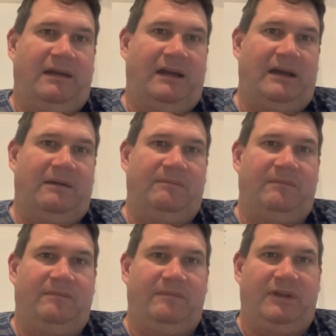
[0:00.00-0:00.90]

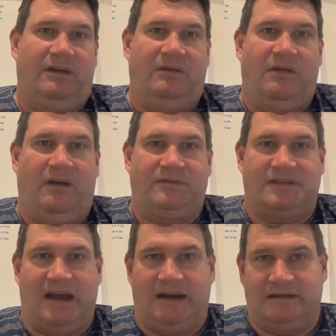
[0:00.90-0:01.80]
Um, you know, I've
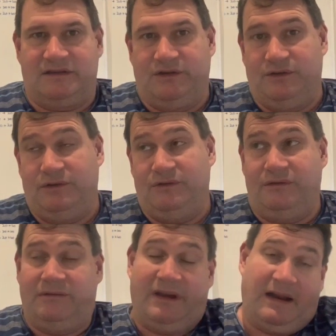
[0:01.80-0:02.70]
started
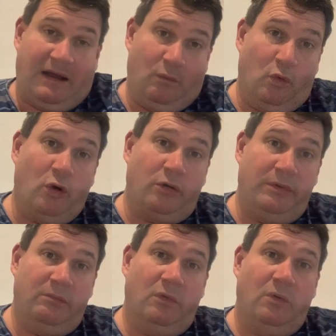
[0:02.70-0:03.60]
to get out and walk a
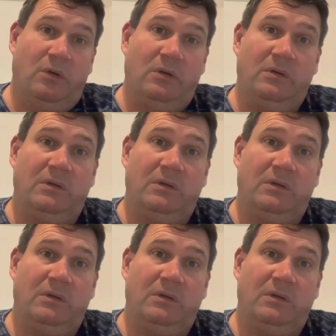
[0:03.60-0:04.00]
bit more.